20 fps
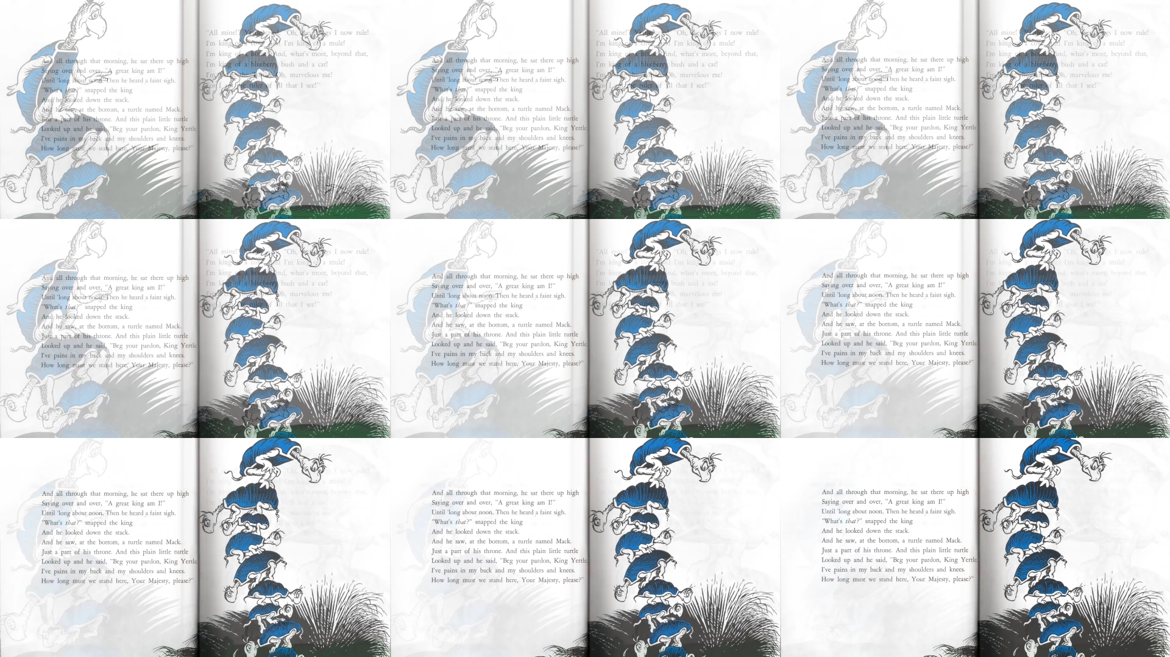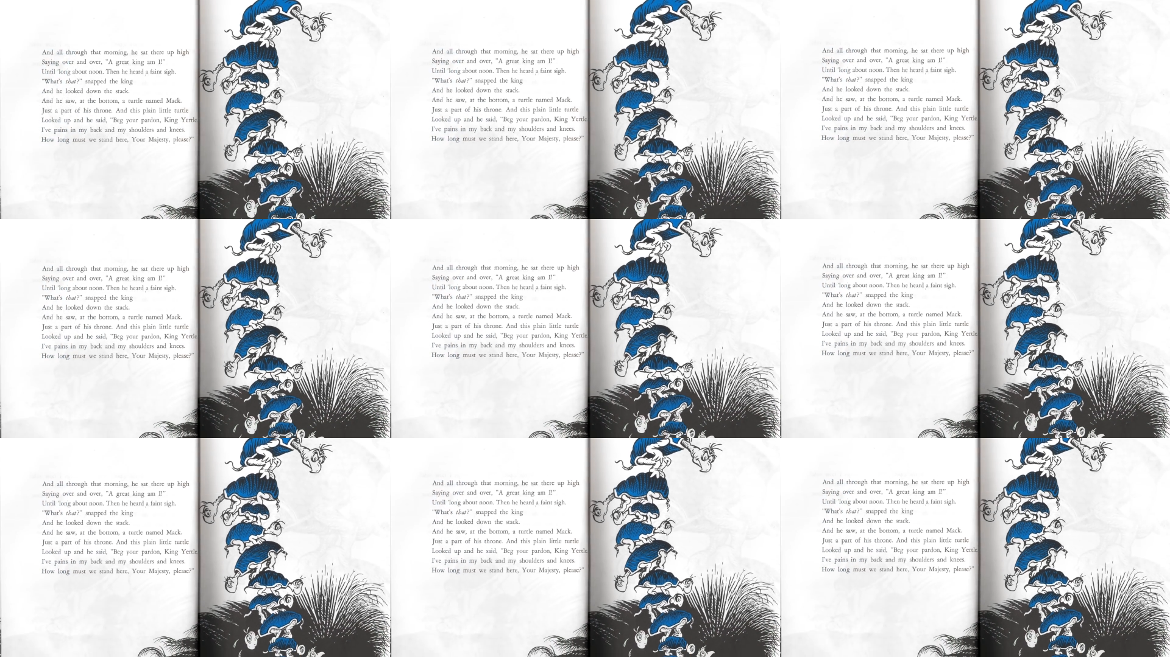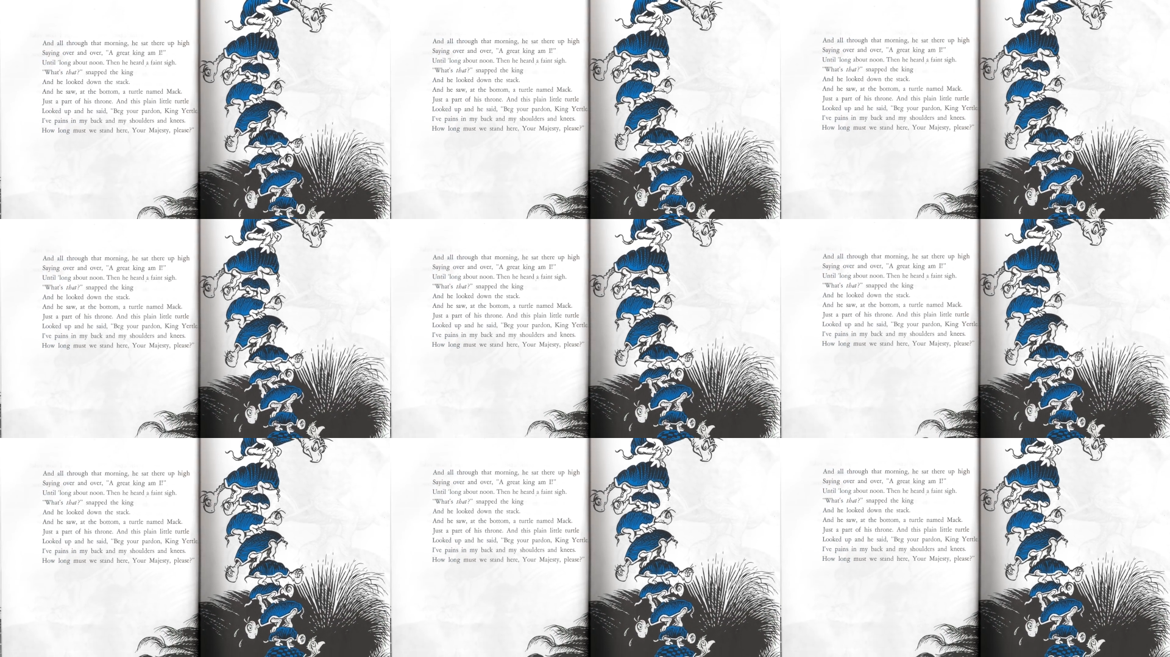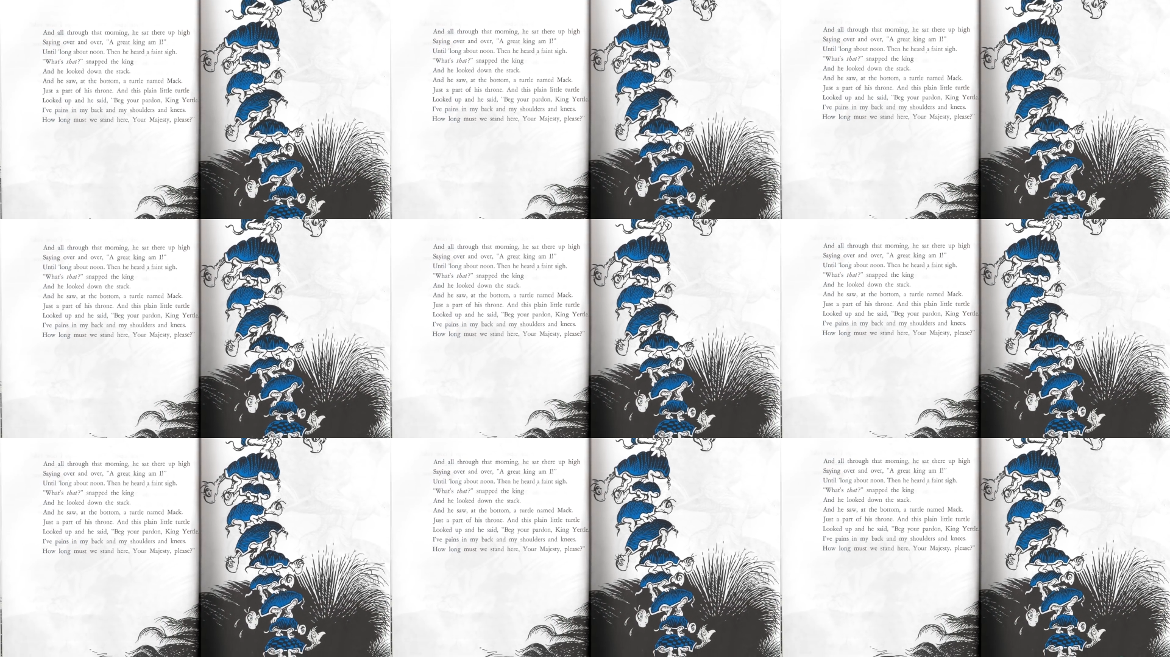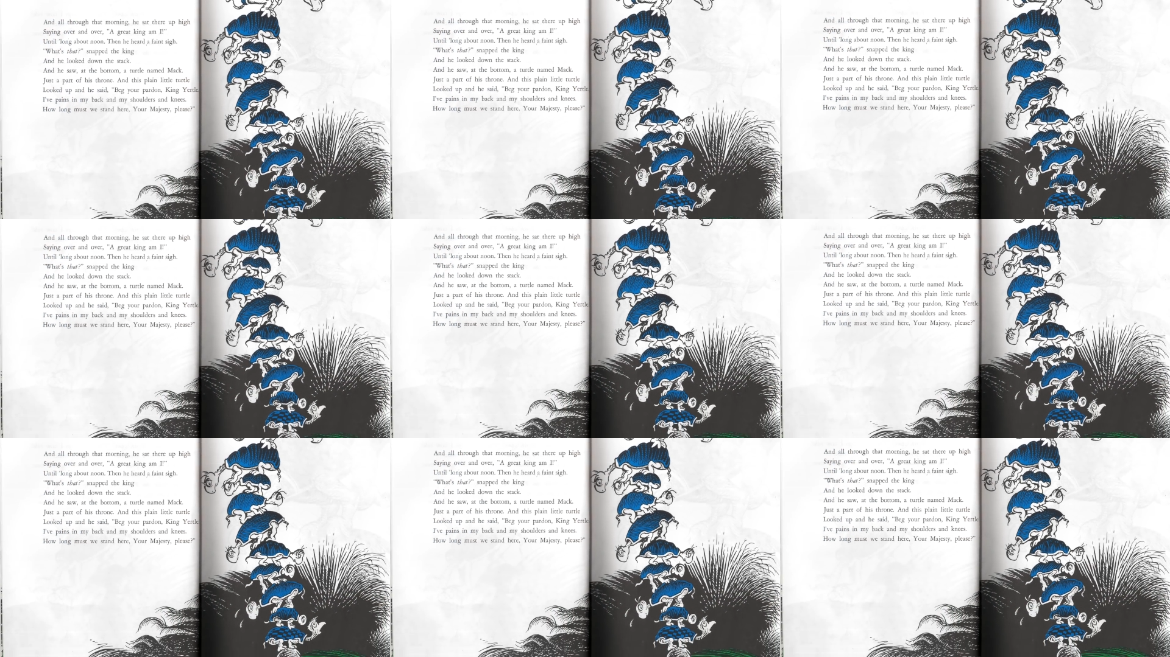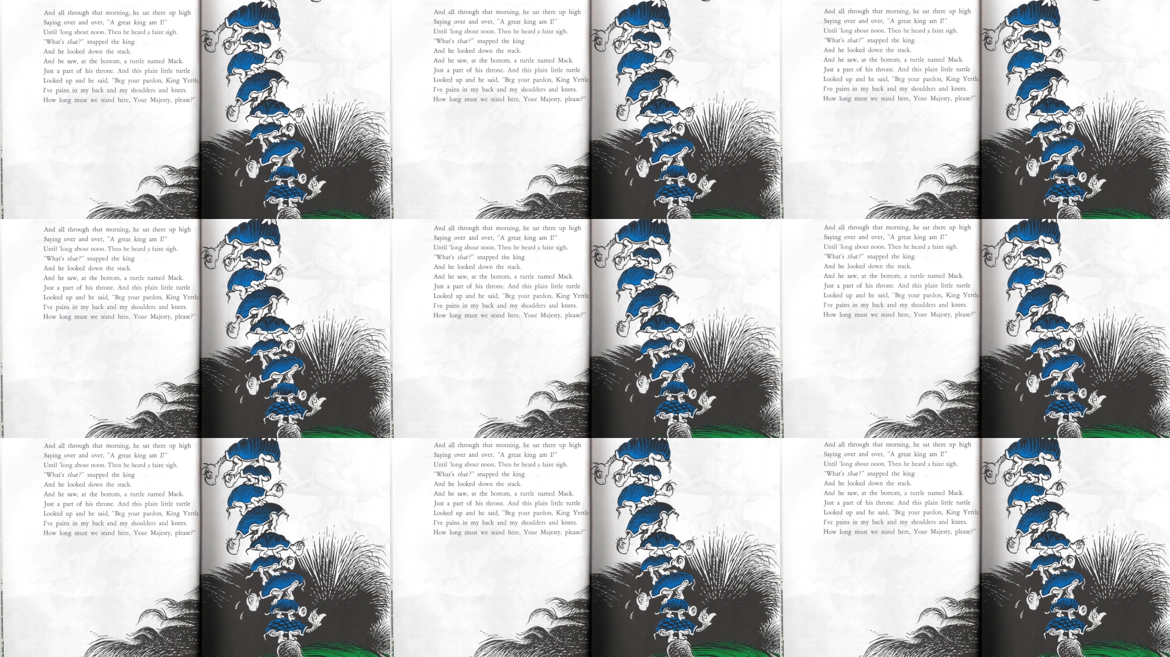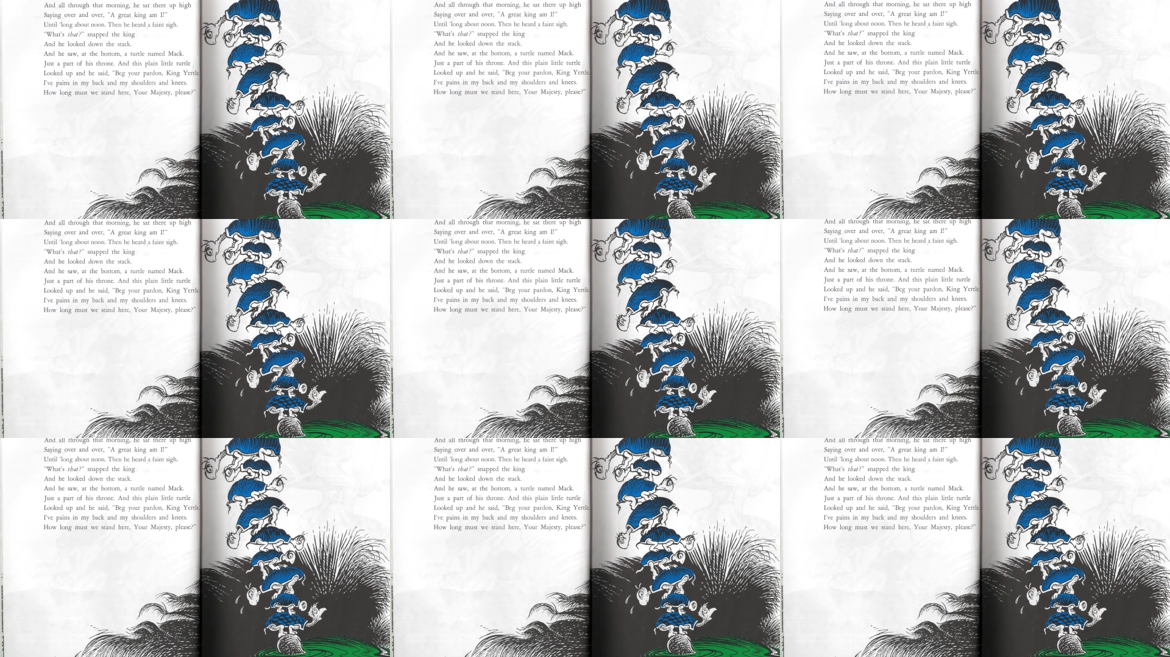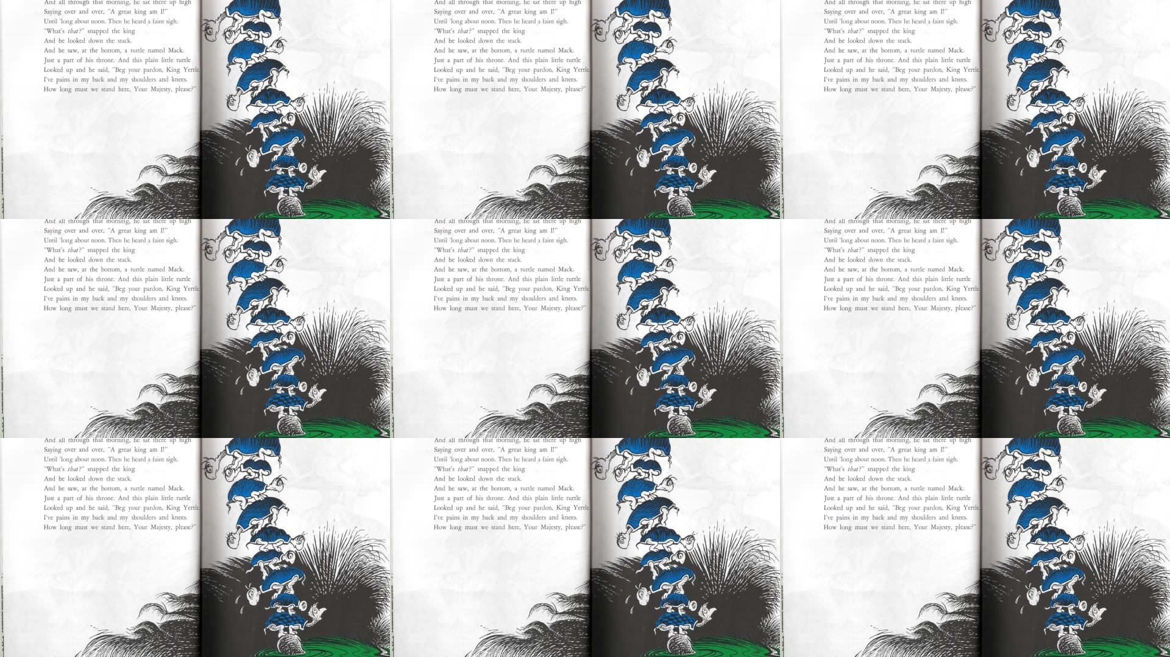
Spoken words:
[unreadable: no face in view]